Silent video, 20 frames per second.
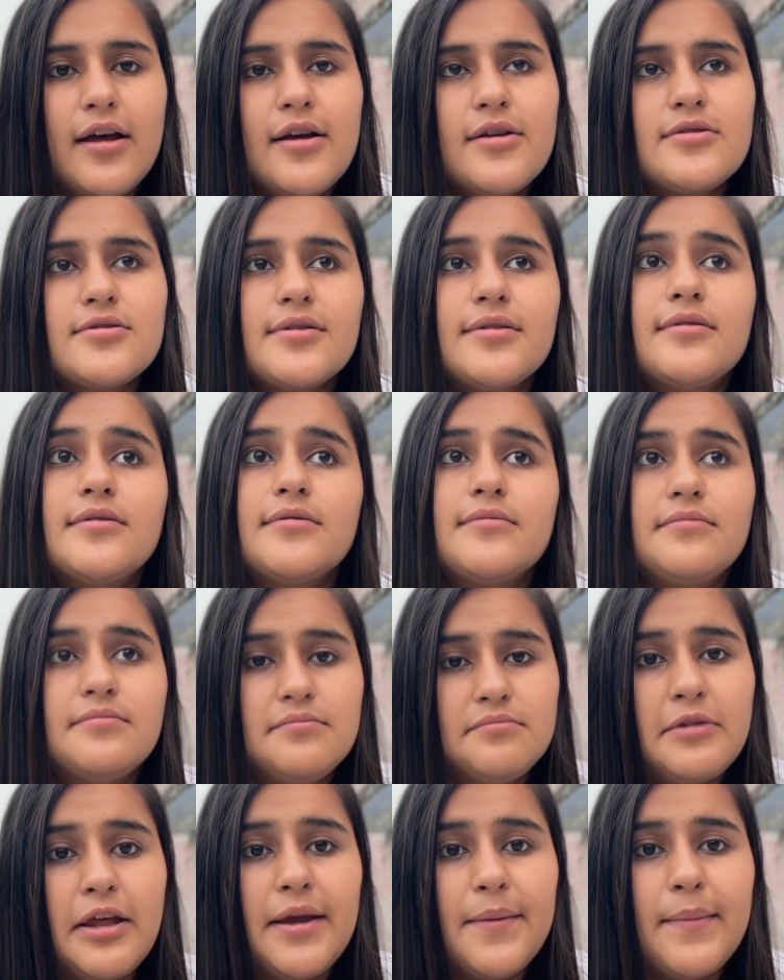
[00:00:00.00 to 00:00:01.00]
So
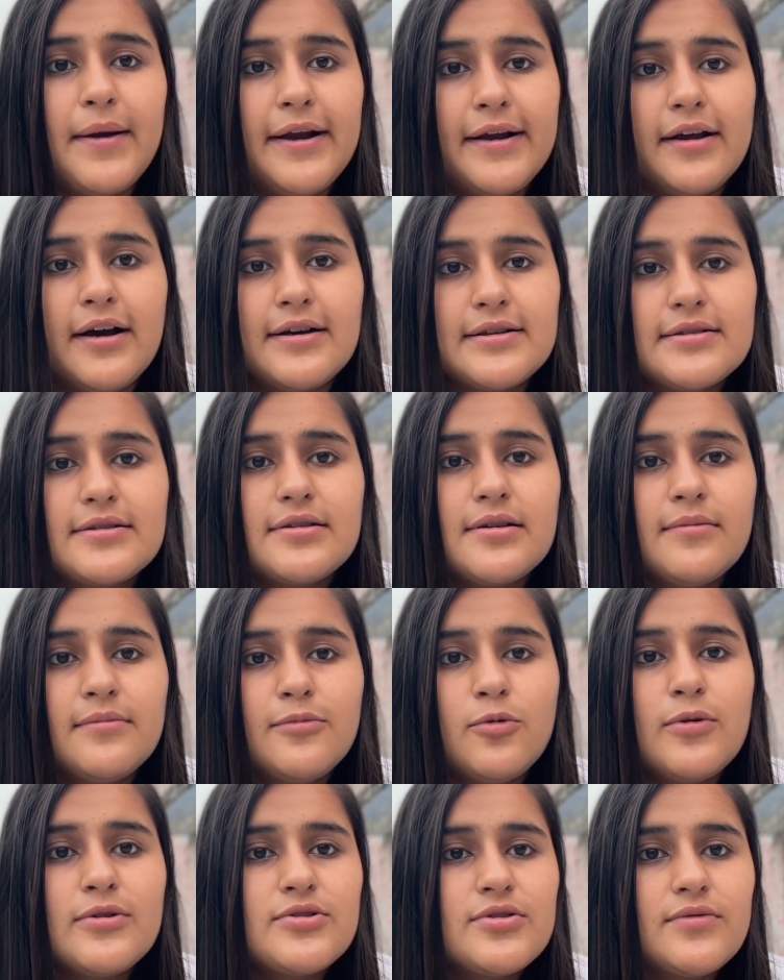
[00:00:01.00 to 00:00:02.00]
they might ask some
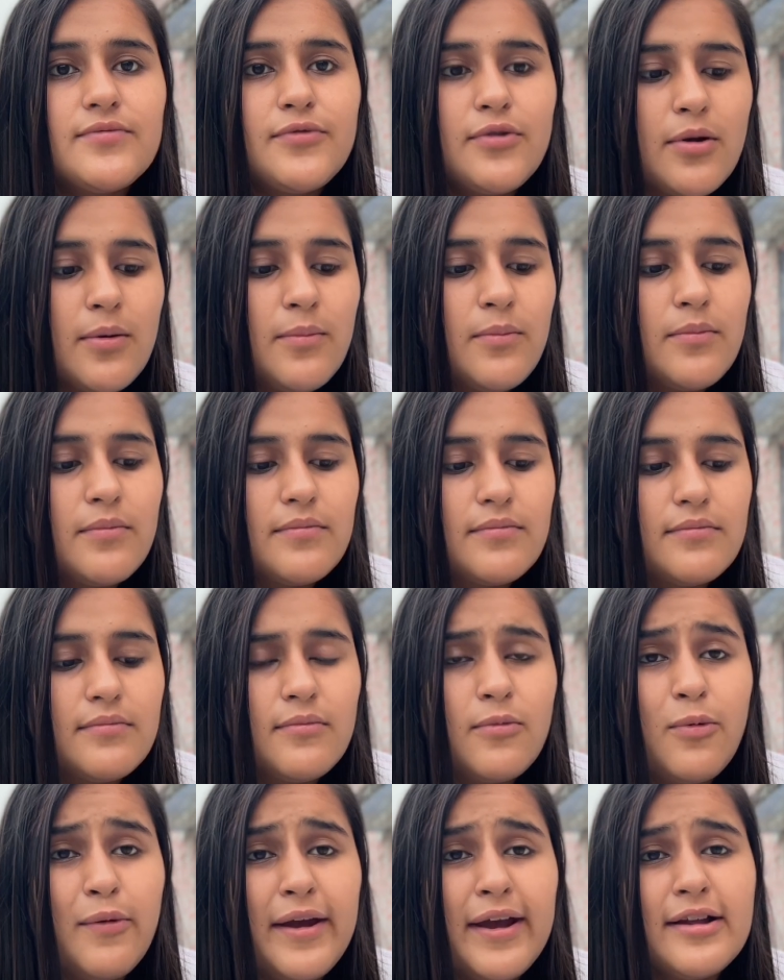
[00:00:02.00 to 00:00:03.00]
question from
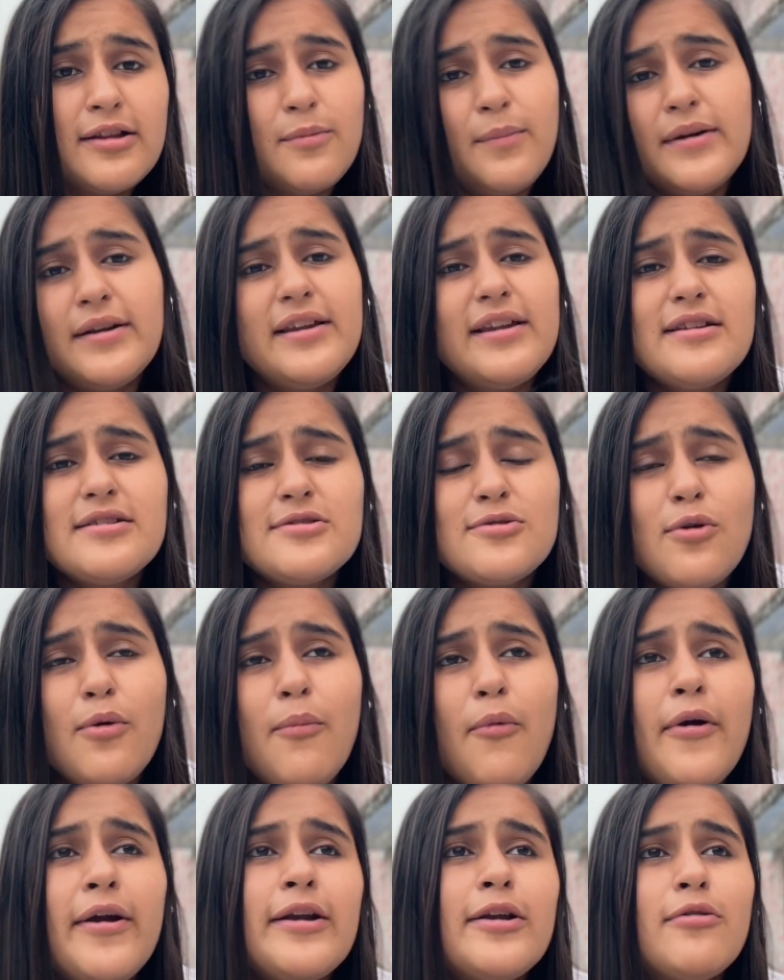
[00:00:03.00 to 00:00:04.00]
Ved, but there's no
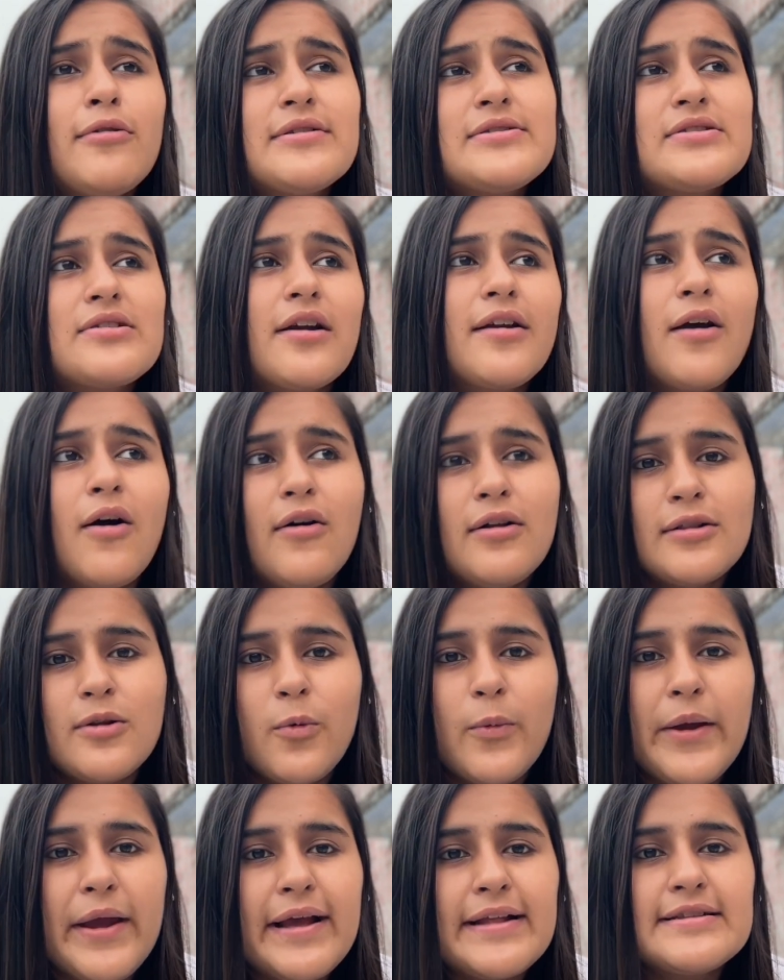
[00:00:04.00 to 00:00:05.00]
point. You can study all the
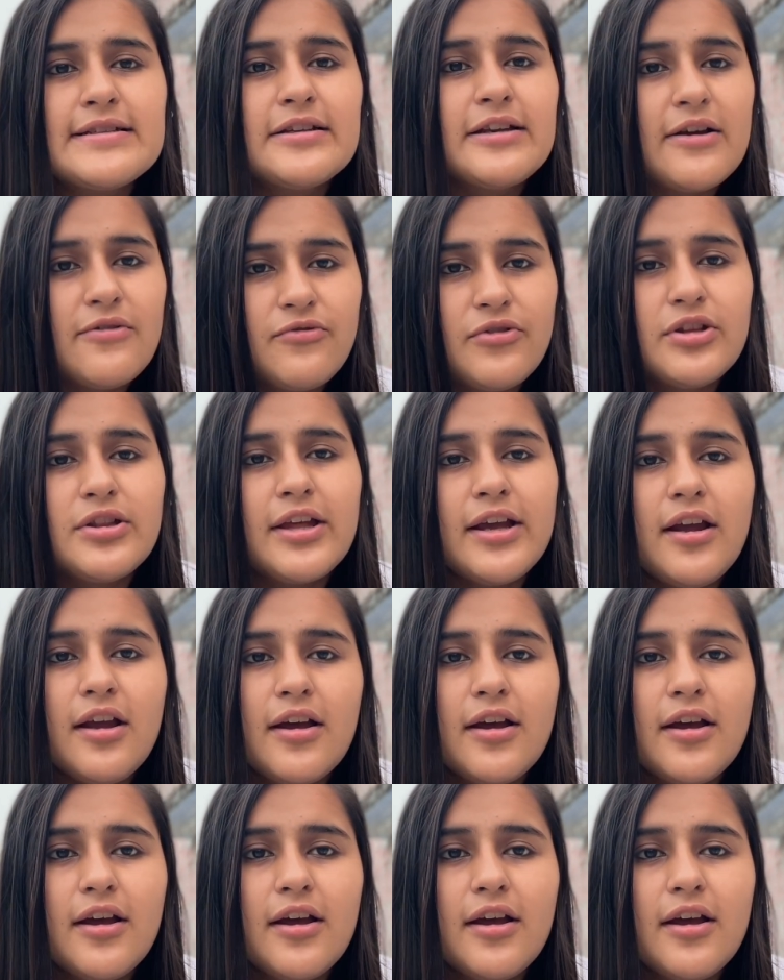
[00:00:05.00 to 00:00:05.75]
Veds and everything.